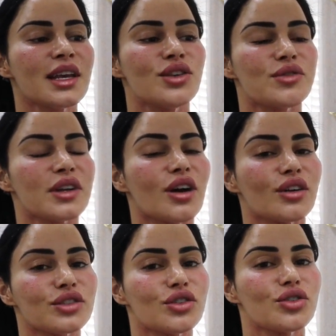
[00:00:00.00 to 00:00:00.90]
You can
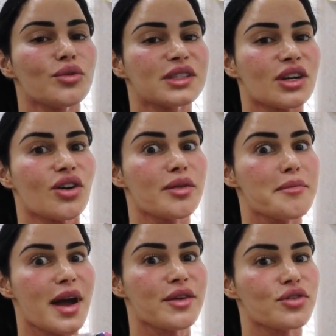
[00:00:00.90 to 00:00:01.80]
also do what's called
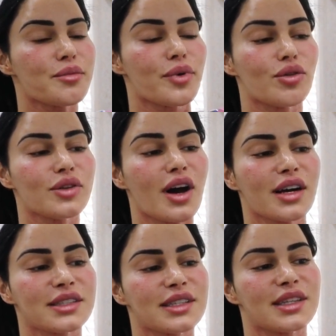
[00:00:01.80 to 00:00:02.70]
micro
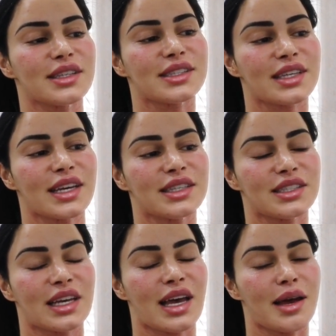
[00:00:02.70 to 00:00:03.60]
Botox to the skin
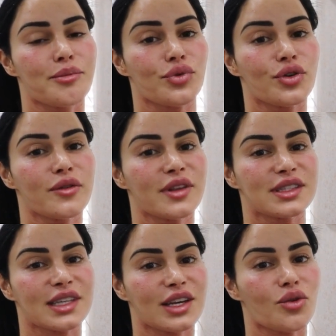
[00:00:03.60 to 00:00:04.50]
to improve the
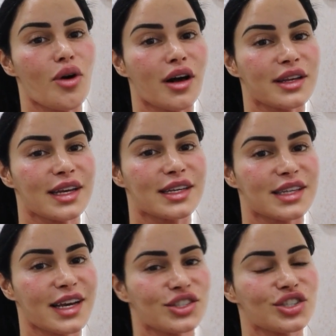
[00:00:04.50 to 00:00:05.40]
skin quality and
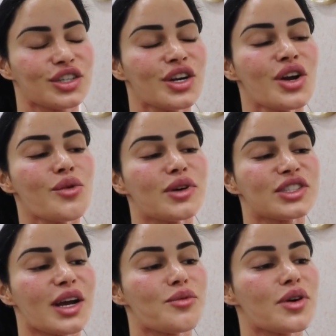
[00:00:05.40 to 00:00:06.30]
texture, which
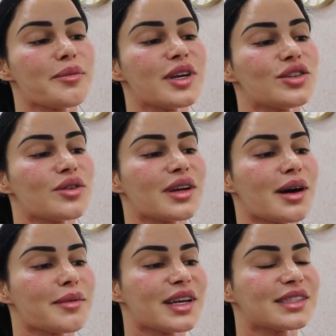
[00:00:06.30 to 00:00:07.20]
I will be doing
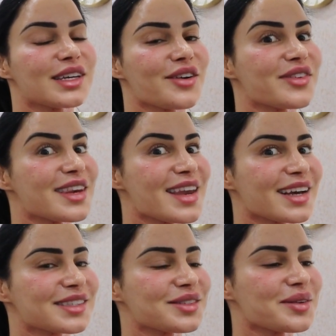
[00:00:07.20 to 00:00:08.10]
on myself
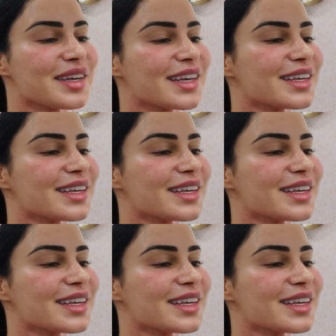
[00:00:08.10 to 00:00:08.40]
next week.